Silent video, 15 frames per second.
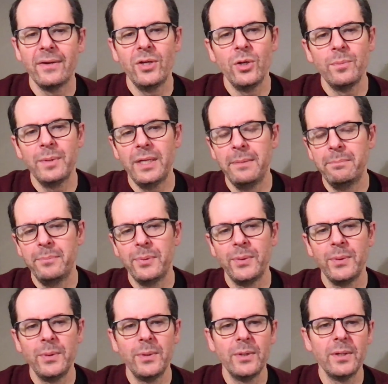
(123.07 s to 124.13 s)
on Yom Kippur,
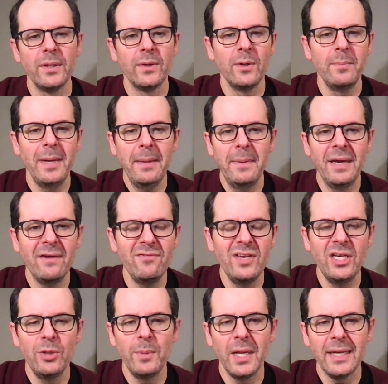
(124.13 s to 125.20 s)
or maybe
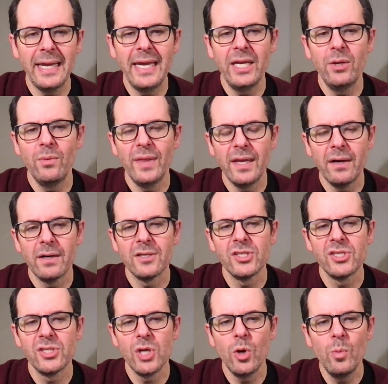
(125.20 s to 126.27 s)
Avinu Malkeinu, that are
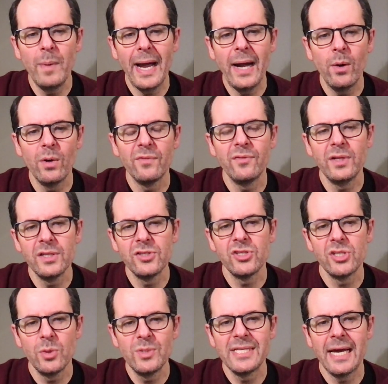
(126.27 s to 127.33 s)
so powerful and
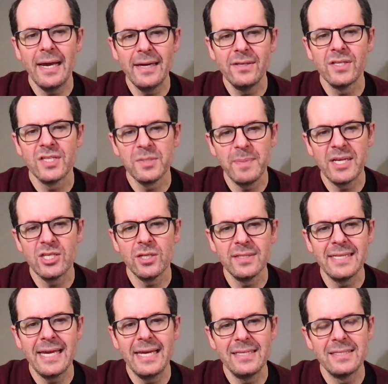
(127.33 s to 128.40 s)
so tied to special
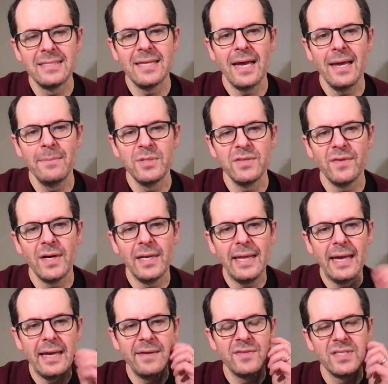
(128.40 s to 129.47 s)
days and times of our
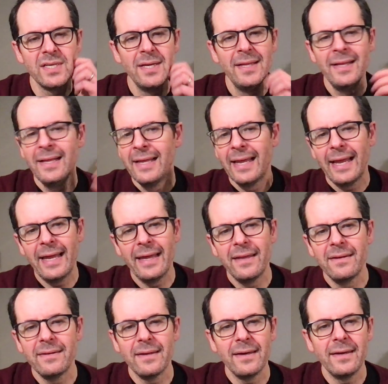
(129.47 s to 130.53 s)
lives.
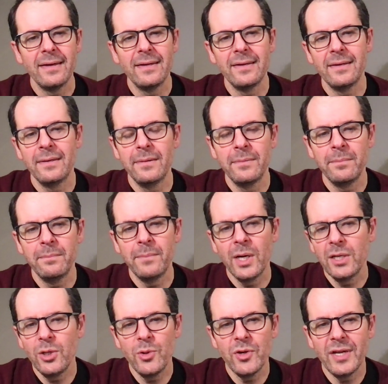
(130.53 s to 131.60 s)
And
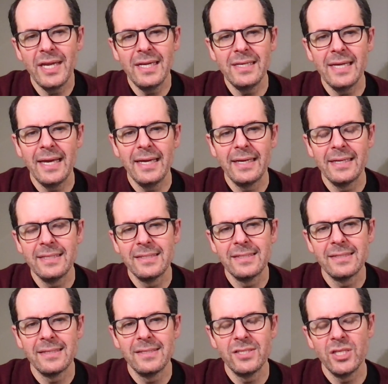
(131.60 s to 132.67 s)
Martin Luther King Day
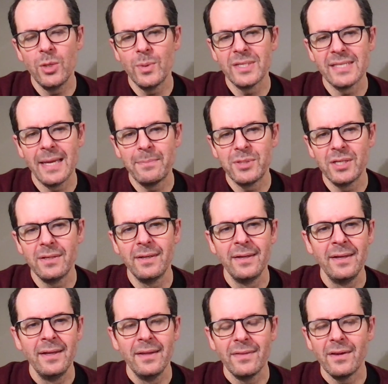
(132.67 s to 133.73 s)
is is no exception.
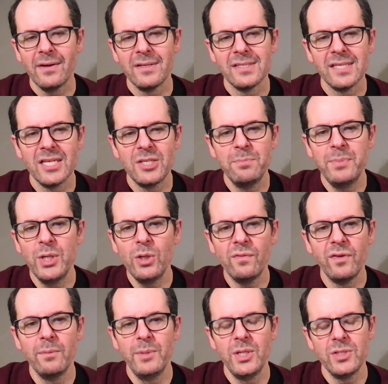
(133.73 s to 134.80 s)
There is such
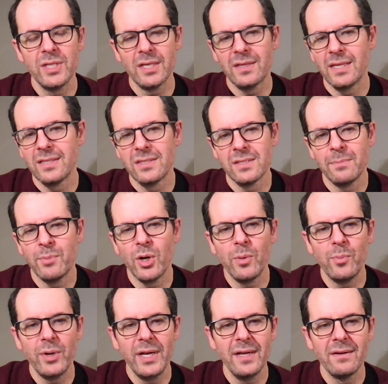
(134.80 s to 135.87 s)
beautiful music that's
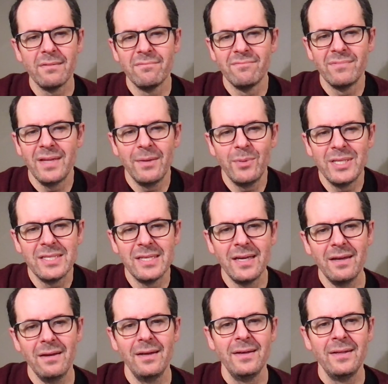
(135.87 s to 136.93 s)
appropriate that we
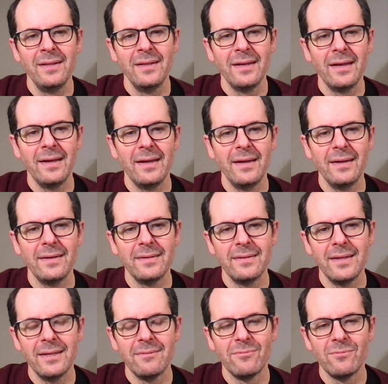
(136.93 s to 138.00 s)
sing uh,
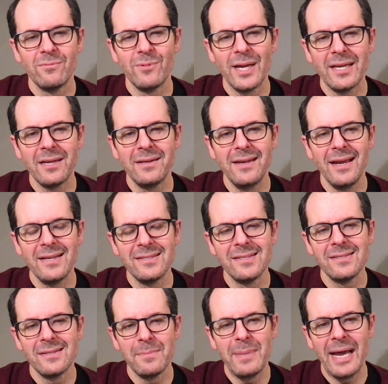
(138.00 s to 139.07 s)
that
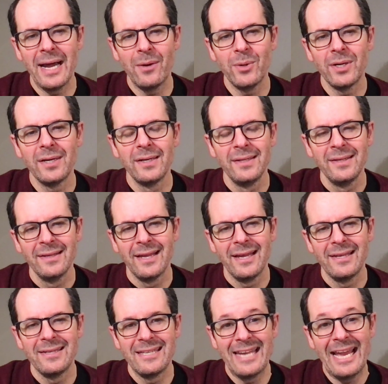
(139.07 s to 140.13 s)
recognizes the power
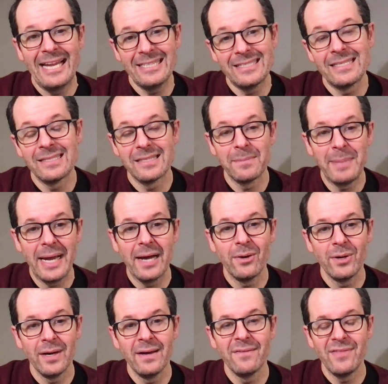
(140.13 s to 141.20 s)
and enhances the
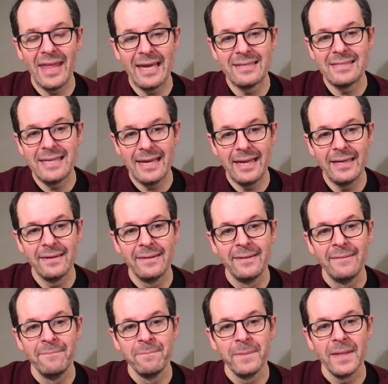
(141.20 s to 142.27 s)
power of that day.
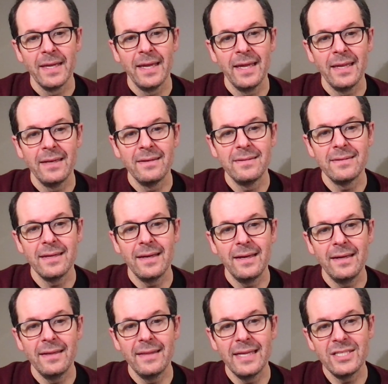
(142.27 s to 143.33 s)
And
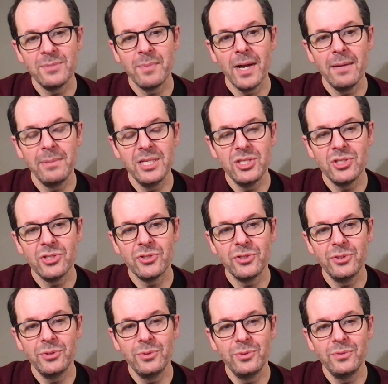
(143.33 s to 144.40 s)
uh, that's probably
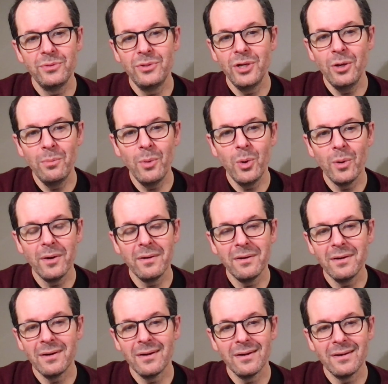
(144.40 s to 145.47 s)
true no
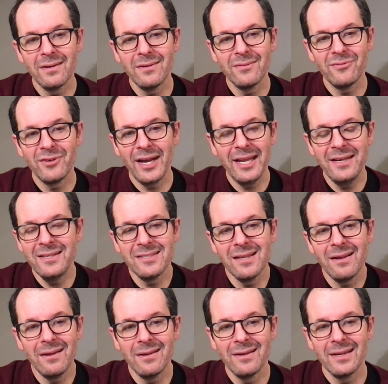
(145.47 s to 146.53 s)
more for any
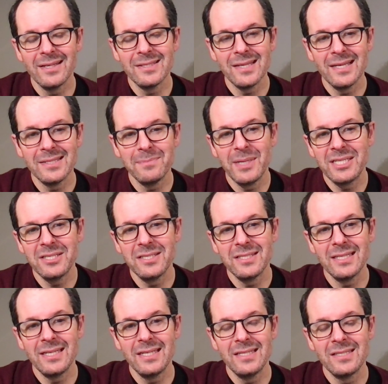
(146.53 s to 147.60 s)
song as, as much as
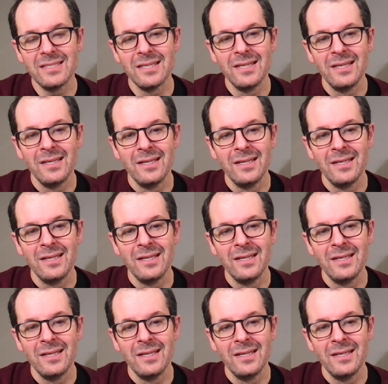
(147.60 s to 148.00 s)
it is